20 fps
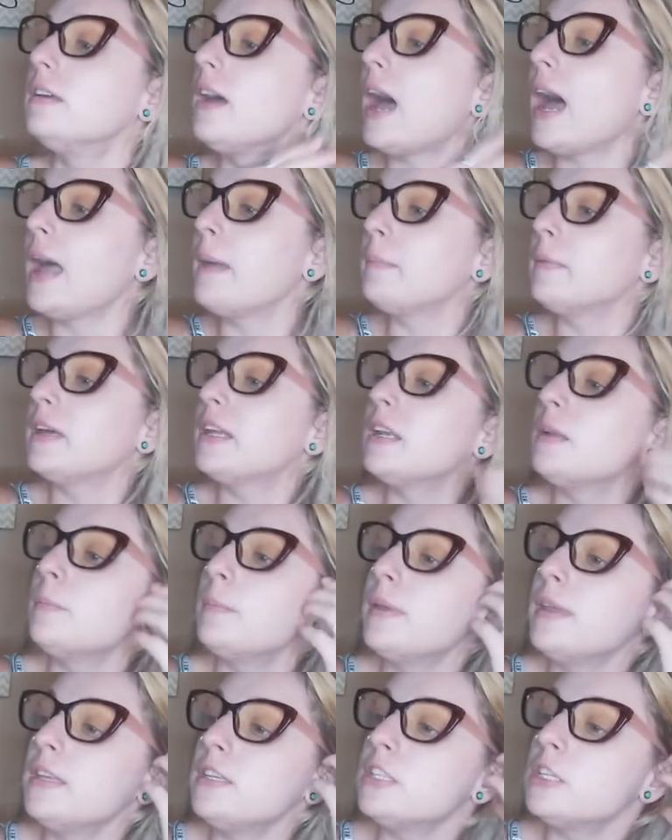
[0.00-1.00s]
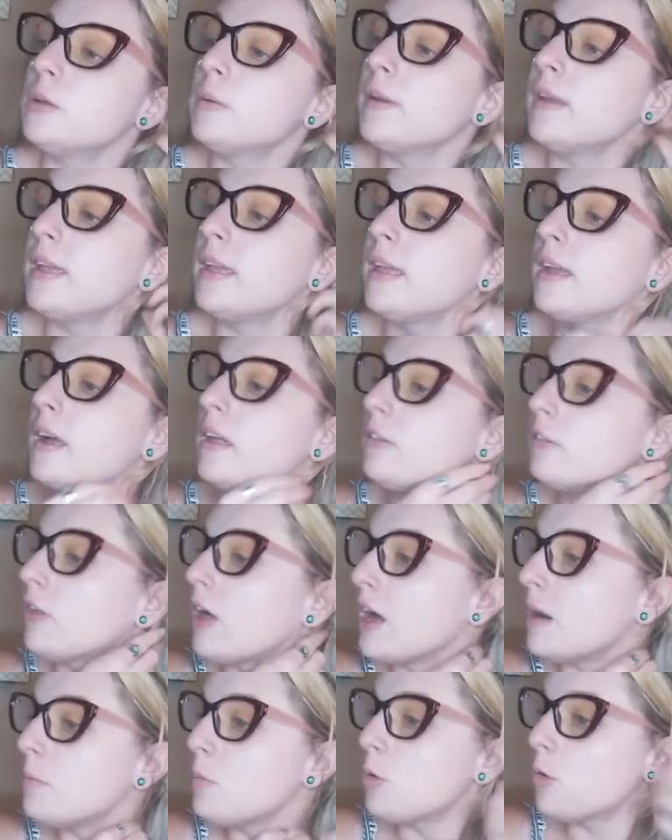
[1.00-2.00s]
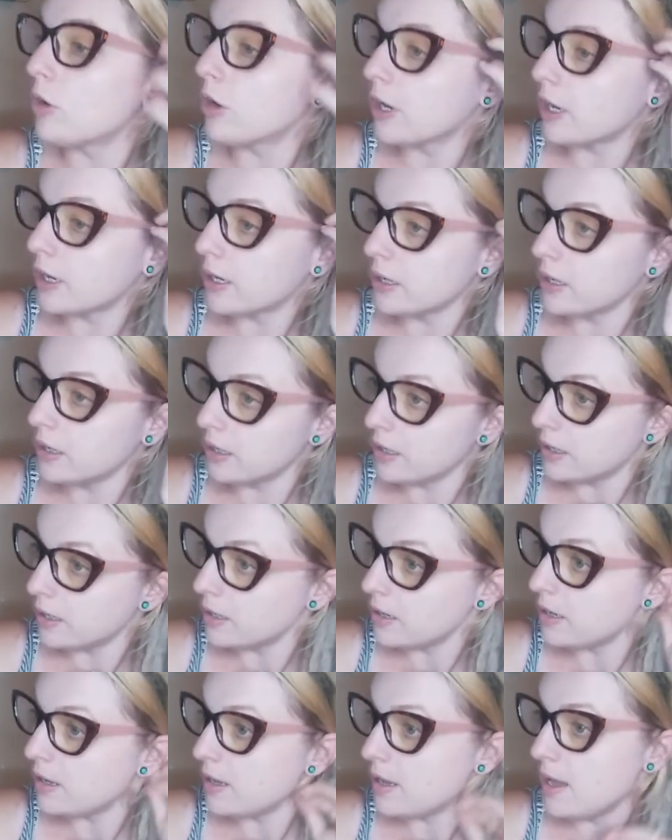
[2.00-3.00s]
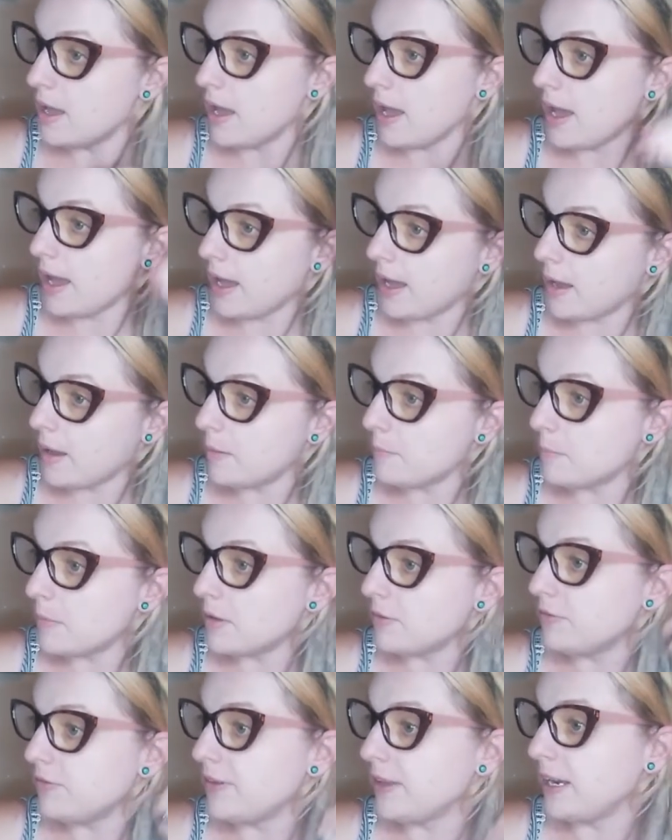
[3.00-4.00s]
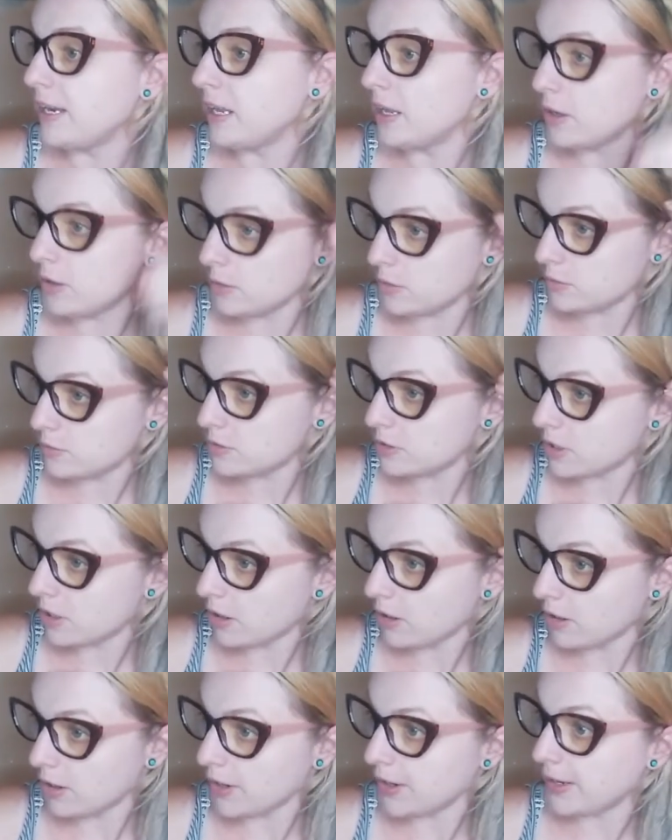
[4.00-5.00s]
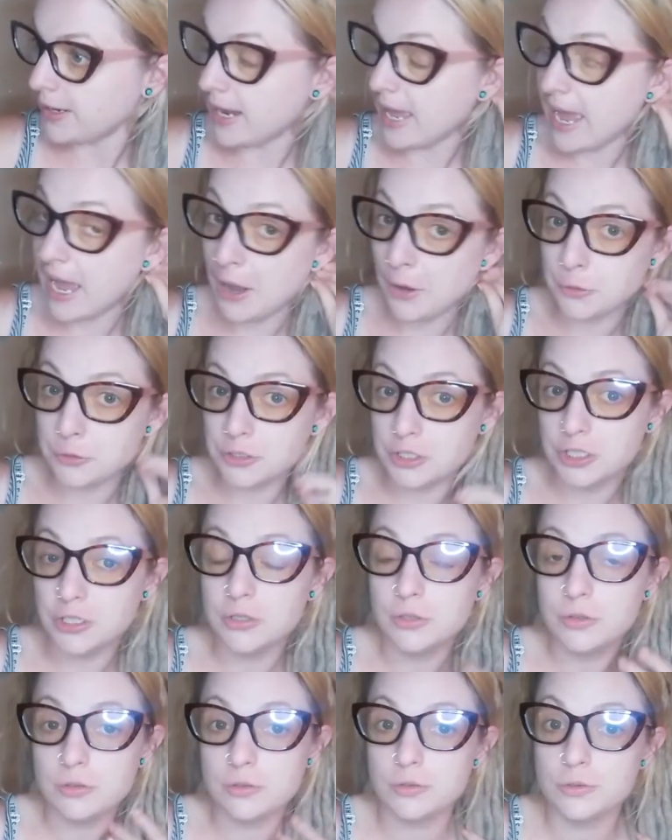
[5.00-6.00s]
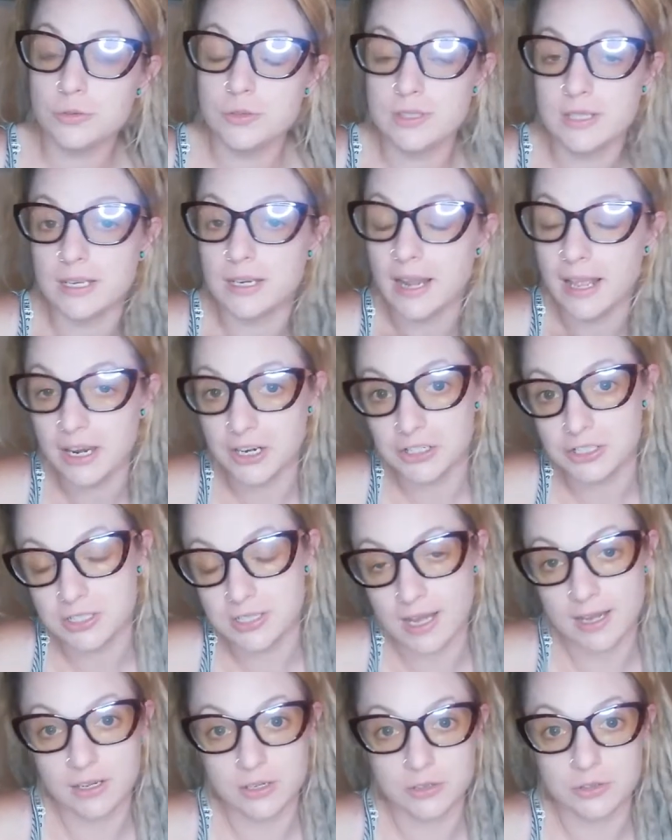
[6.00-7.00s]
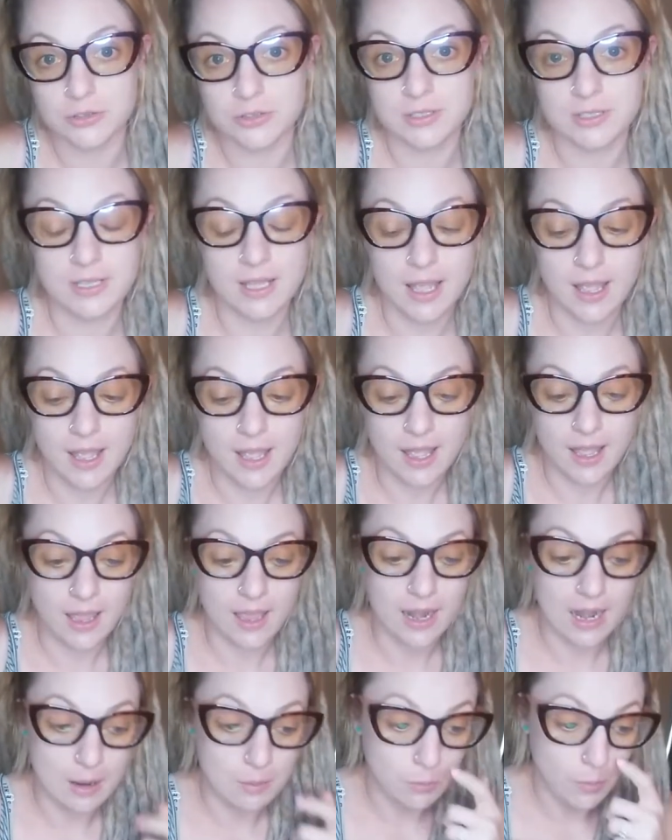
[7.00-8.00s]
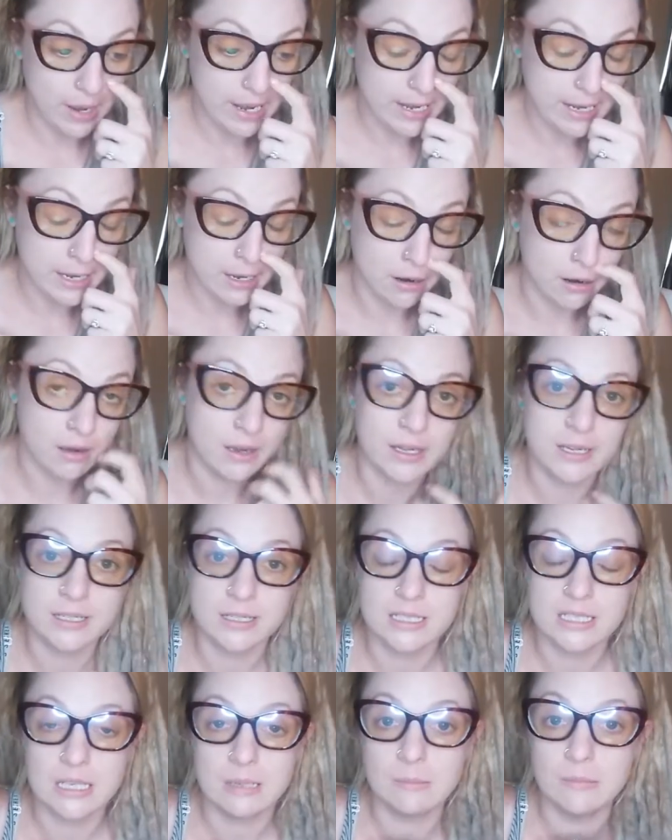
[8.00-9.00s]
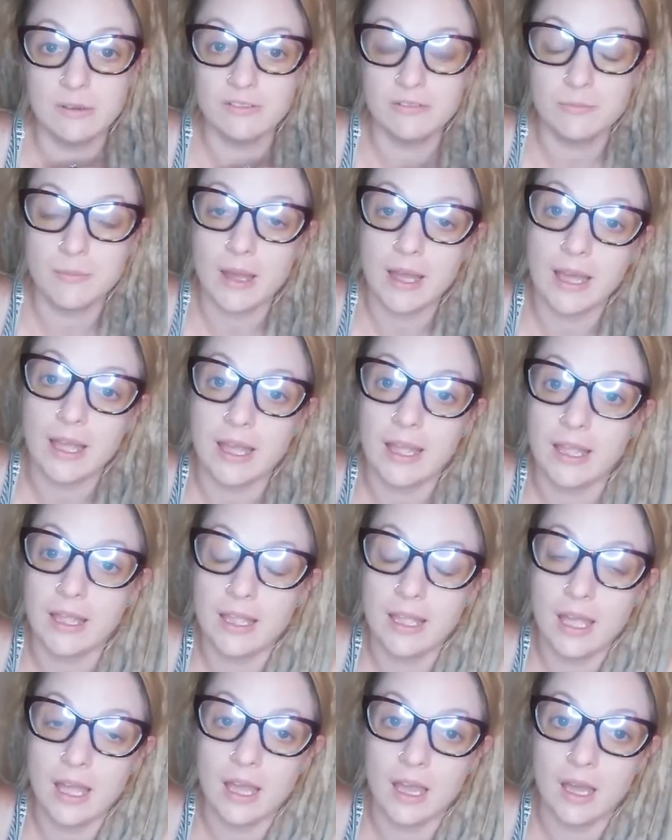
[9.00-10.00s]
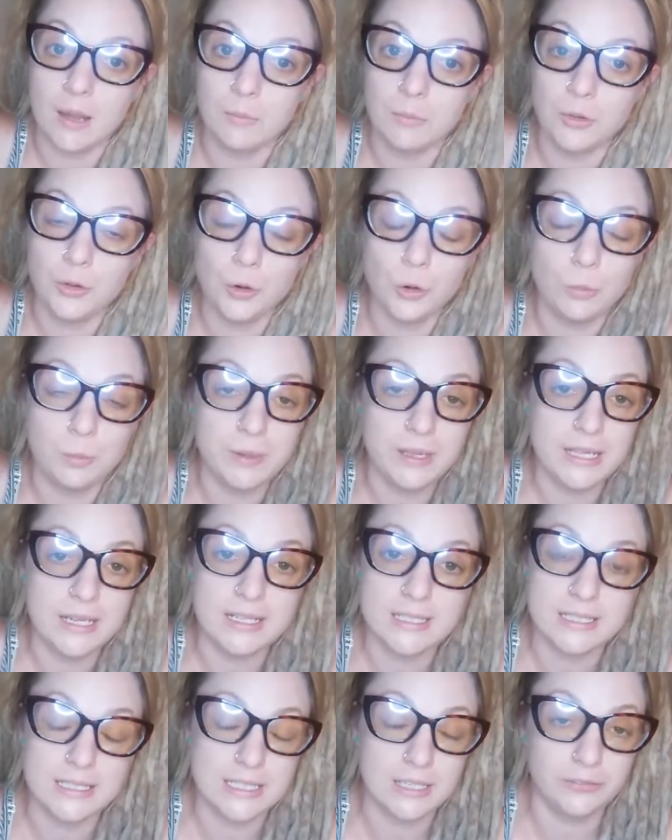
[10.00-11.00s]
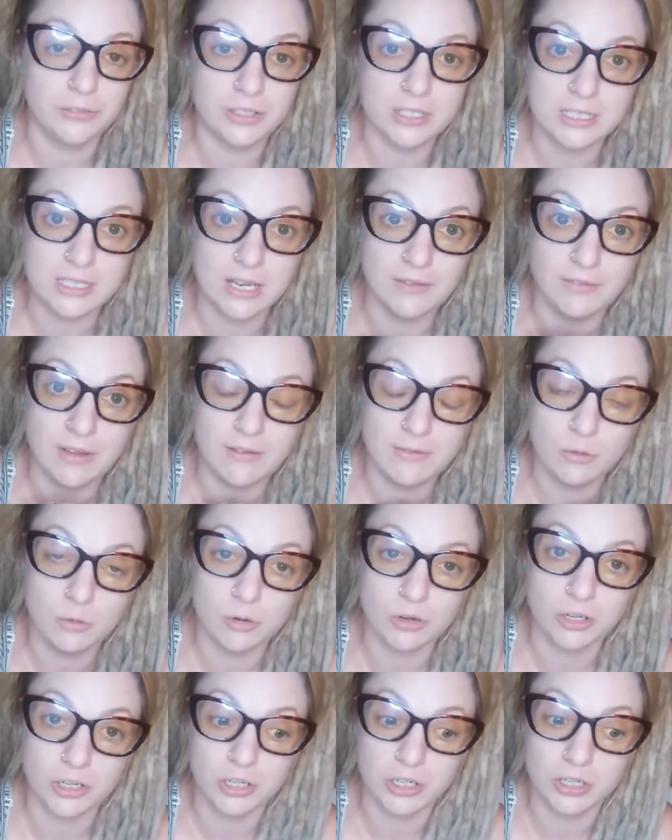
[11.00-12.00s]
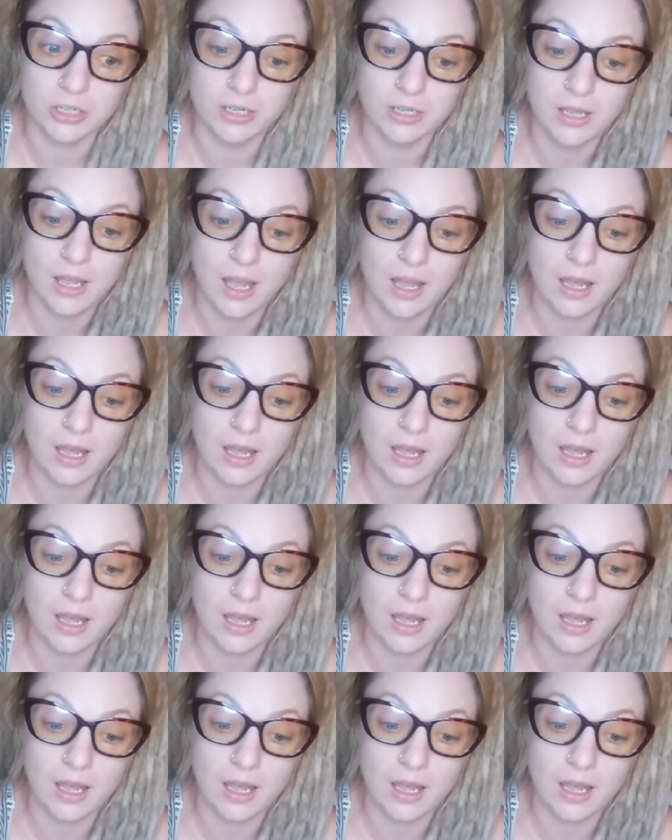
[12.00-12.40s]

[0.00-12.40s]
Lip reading: I'm gonna be doing a lot more videos on how-tos and hairstyles, and I'm waiting on some of my little beads and different stuff I've ordered